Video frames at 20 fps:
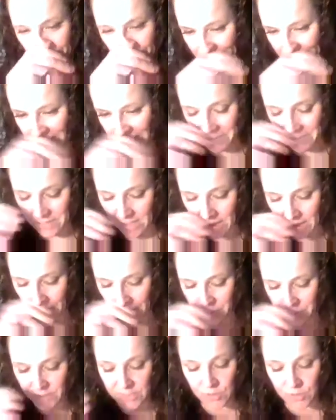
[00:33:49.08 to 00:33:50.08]
So I'm going to
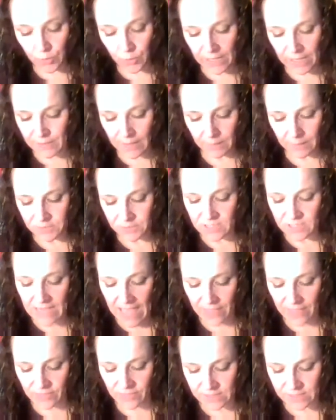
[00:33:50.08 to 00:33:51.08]
close with the story, and then I'm just going
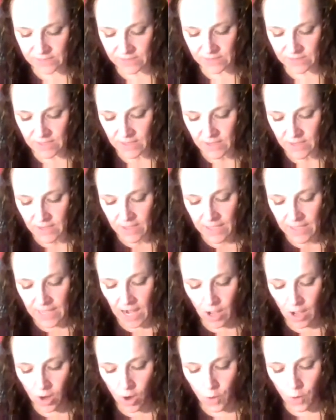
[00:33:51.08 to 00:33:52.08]
to end this, and
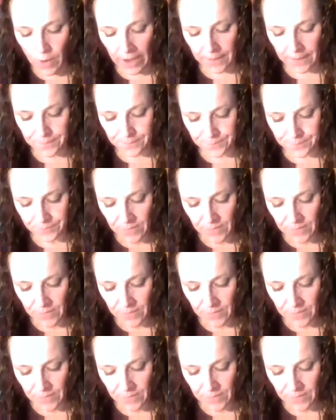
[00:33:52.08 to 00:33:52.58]
I'll go away.